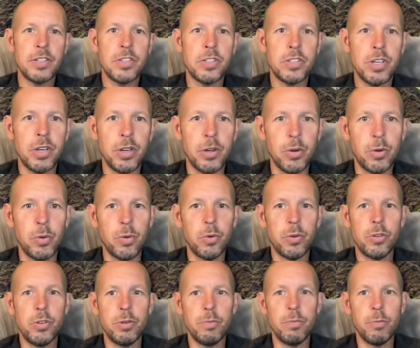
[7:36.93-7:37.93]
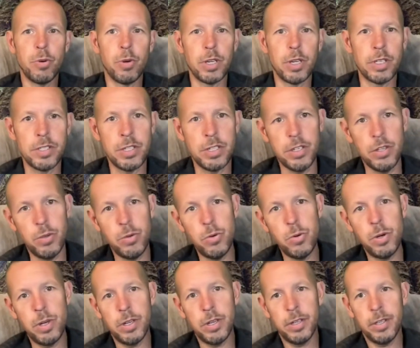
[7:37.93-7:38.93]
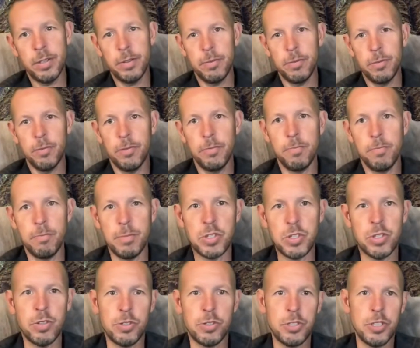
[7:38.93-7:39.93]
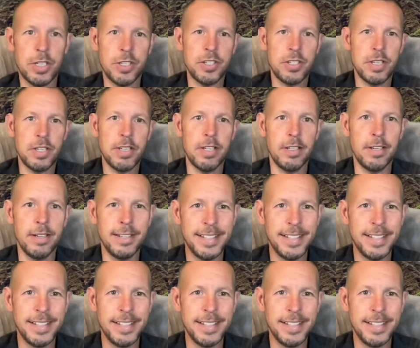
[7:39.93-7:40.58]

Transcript: So good morning to you, Mr. 16.